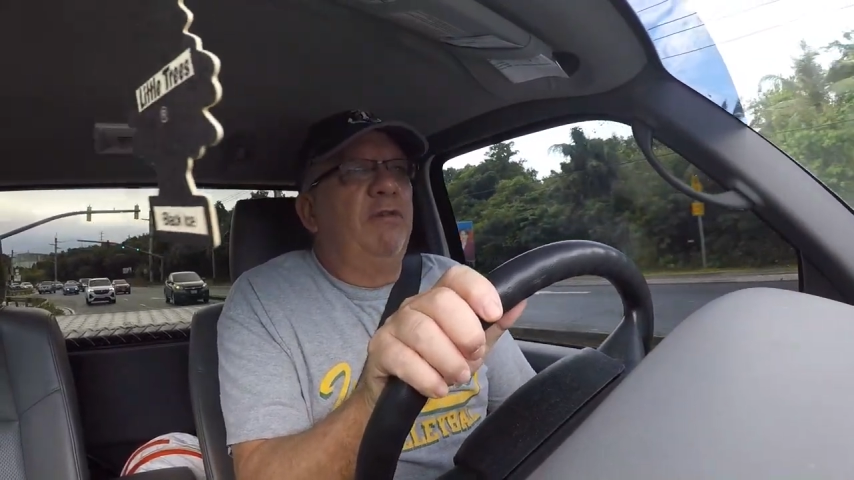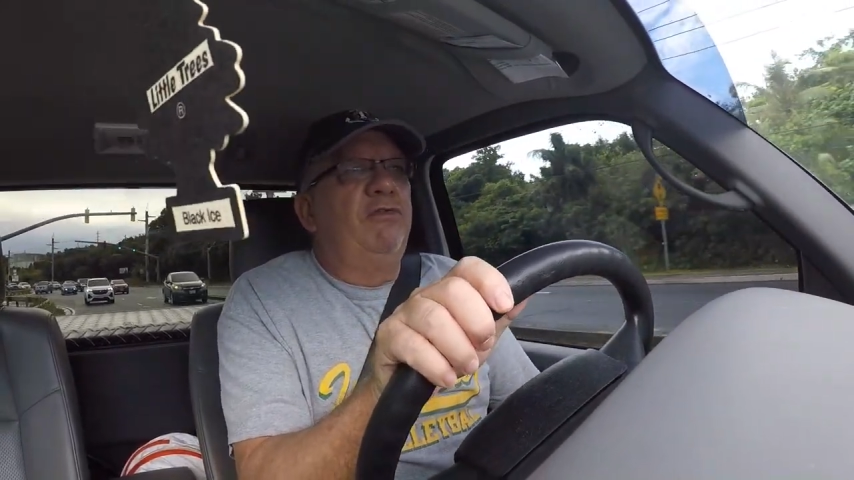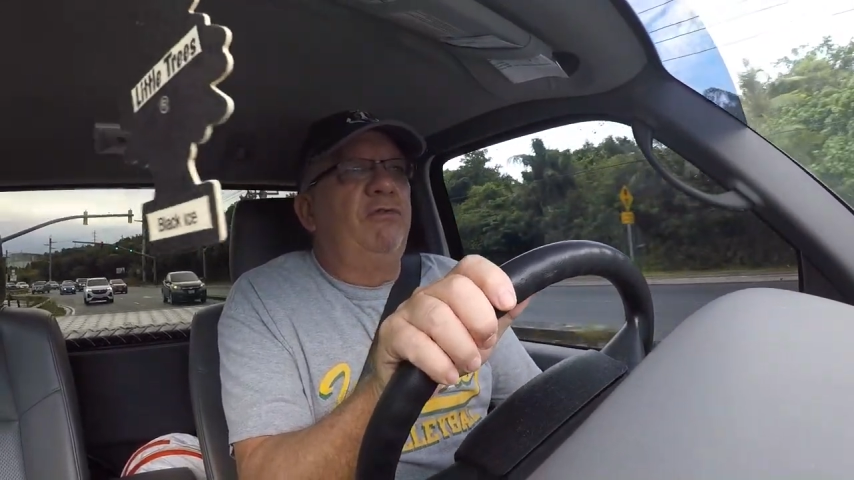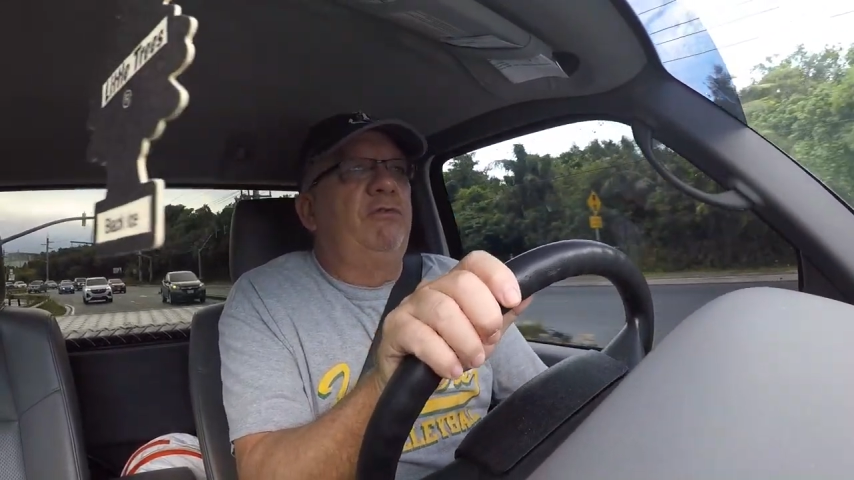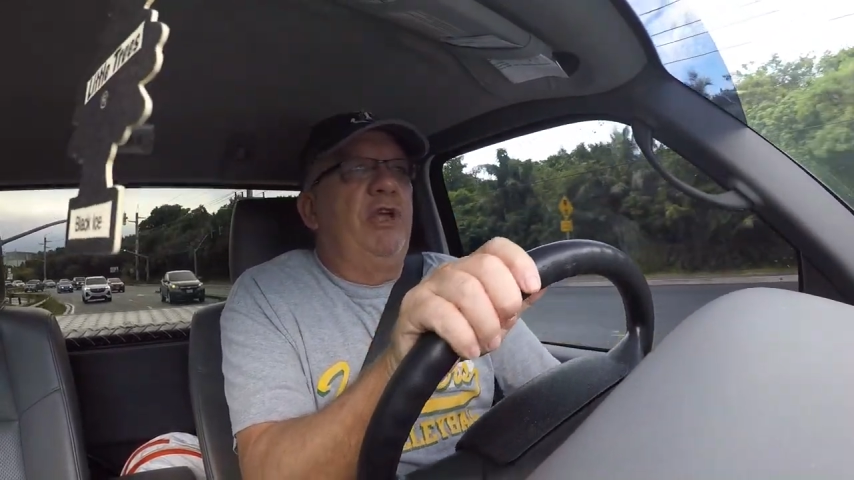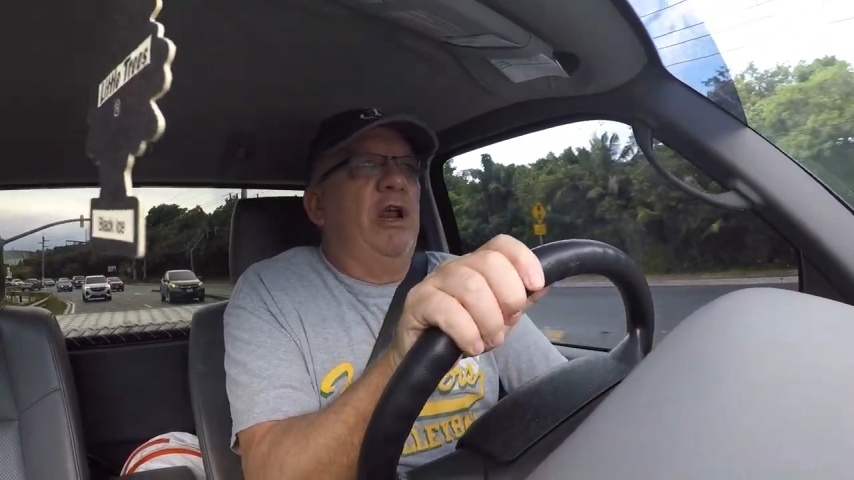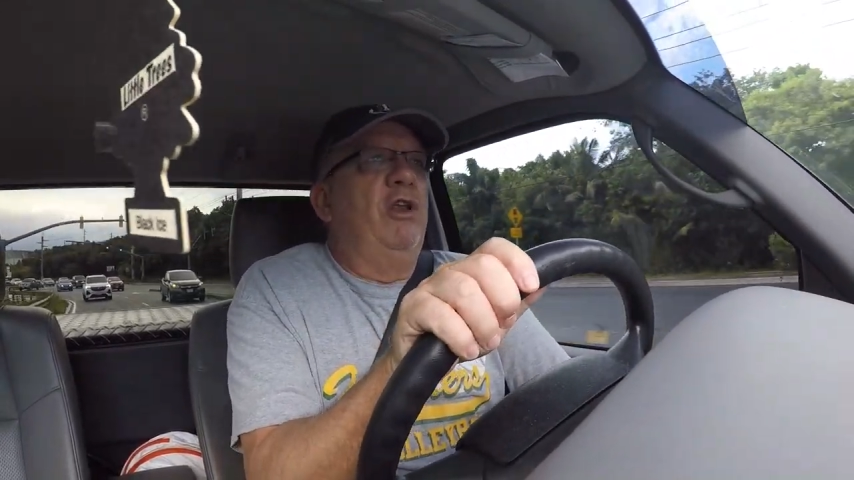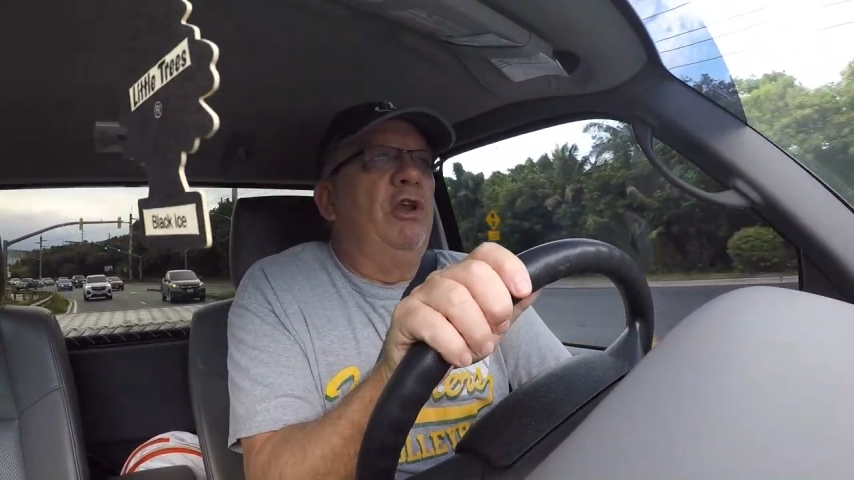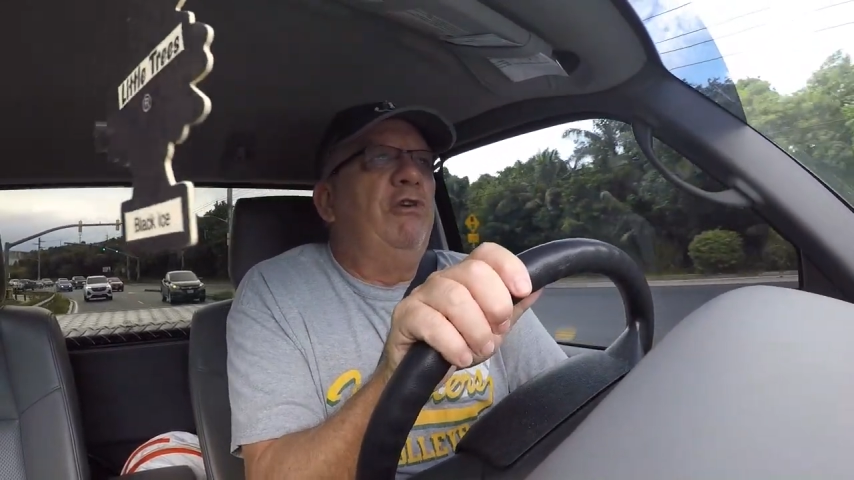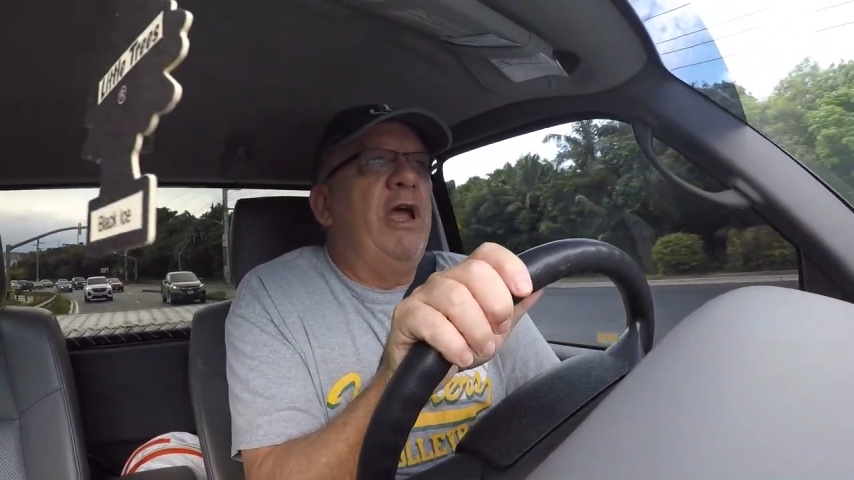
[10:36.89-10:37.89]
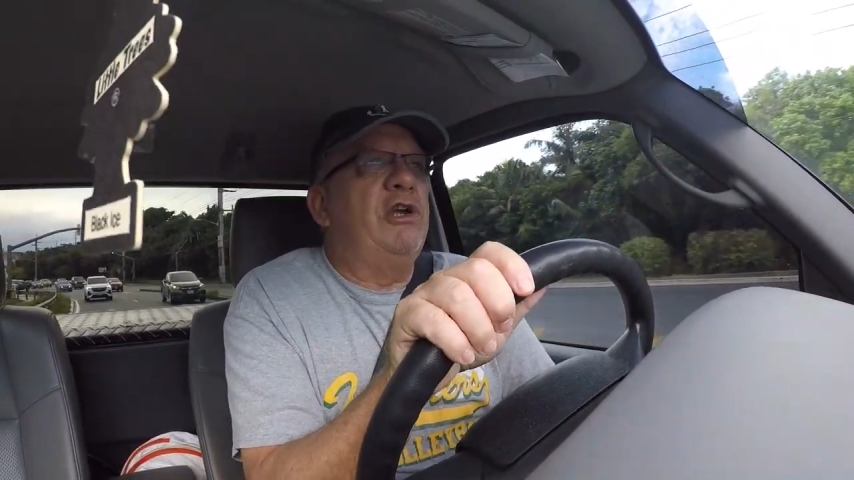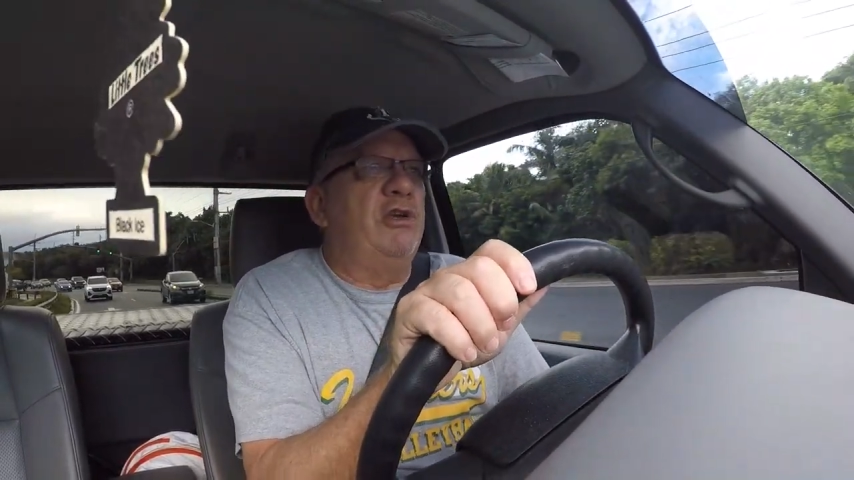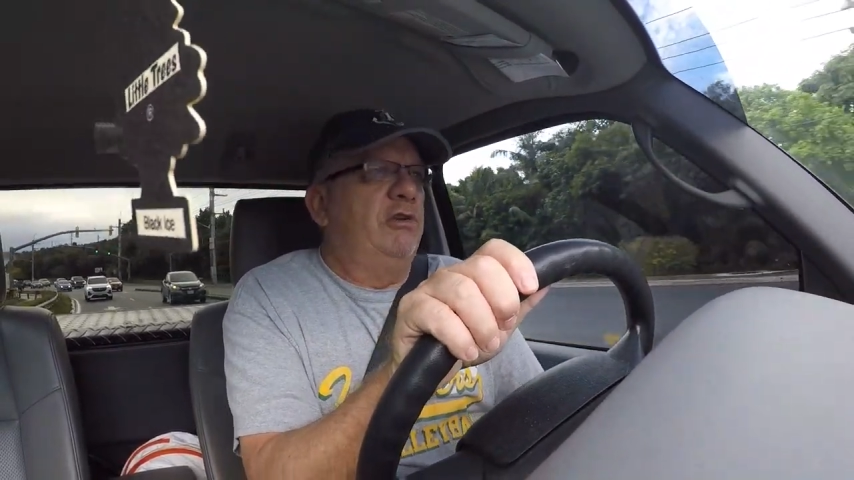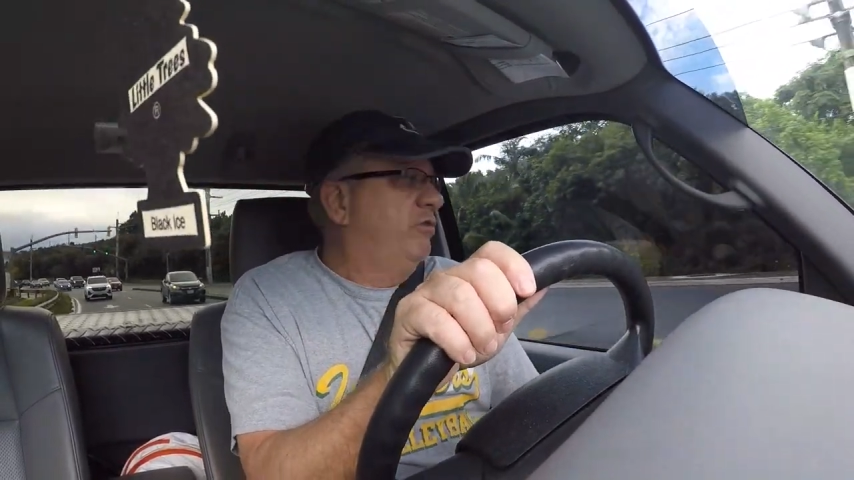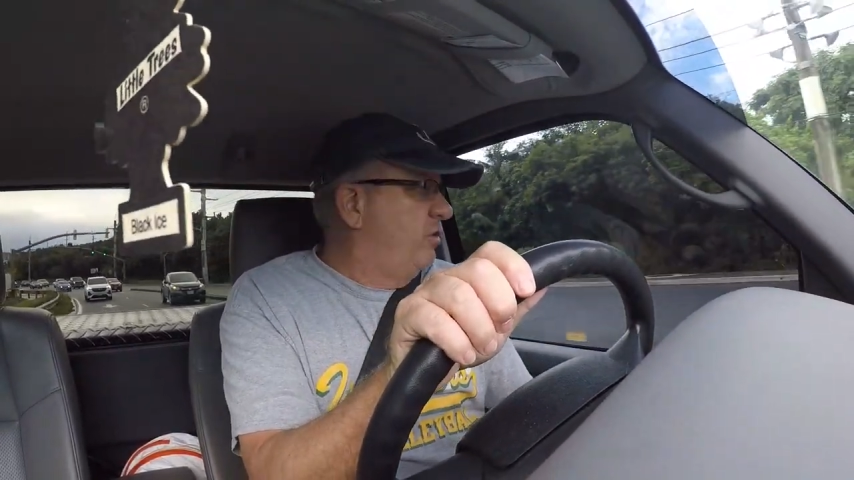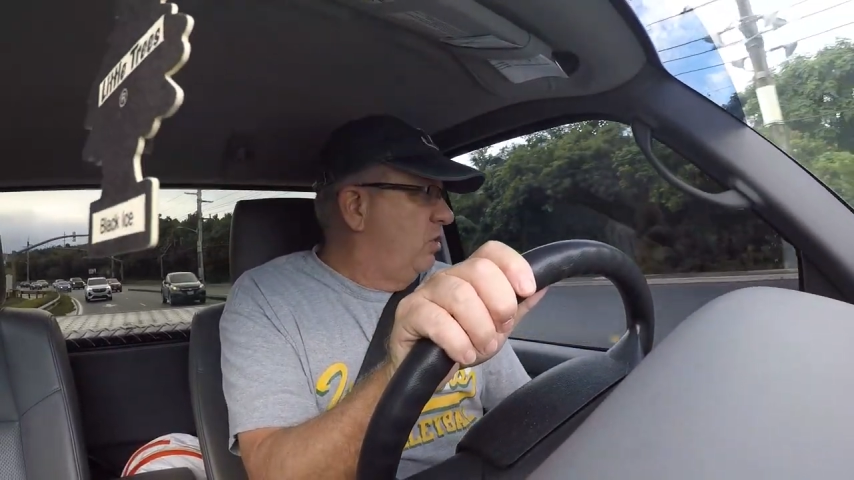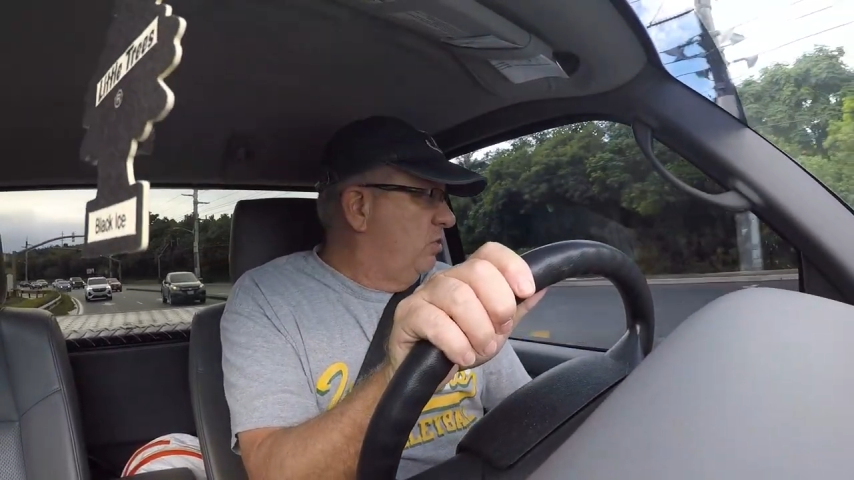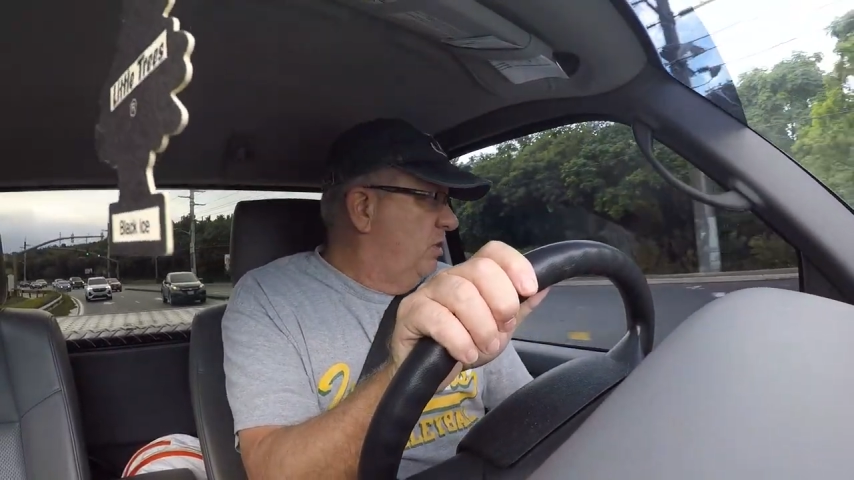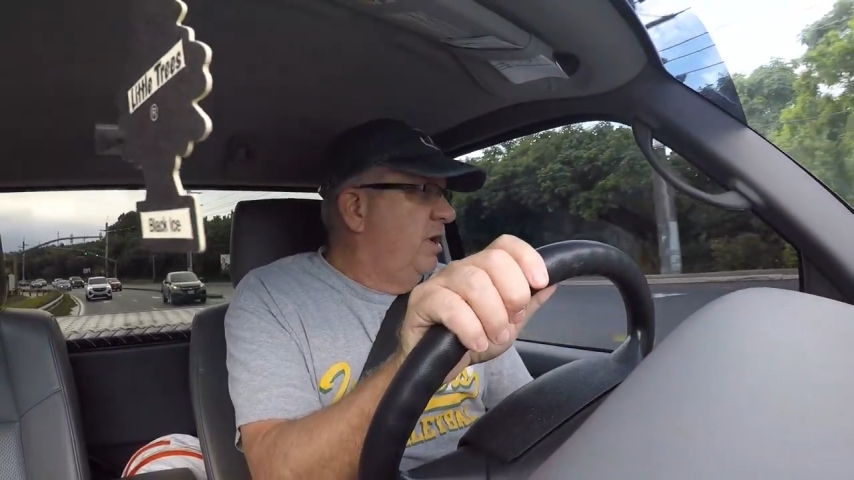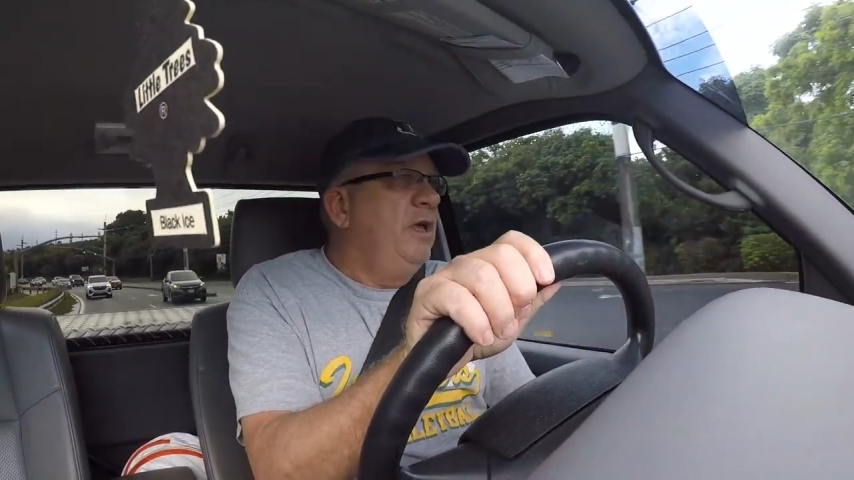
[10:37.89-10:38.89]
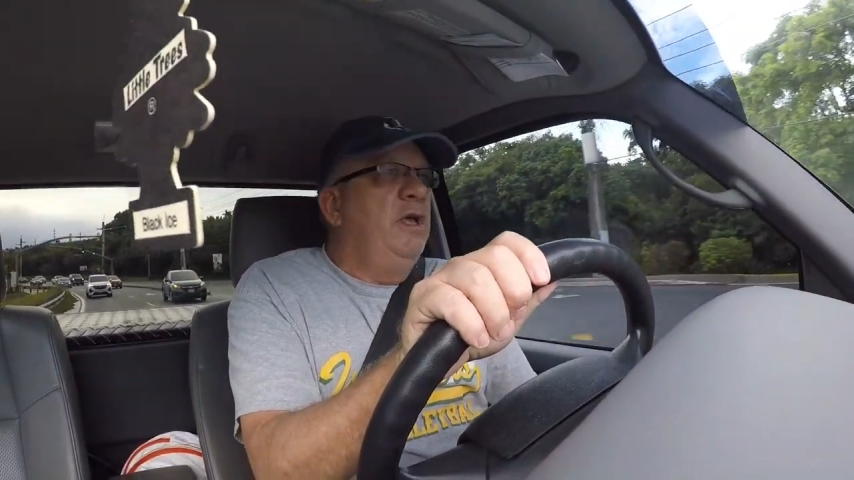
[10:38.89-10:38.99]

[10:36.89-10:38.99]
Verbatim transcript: loves channel interaction, so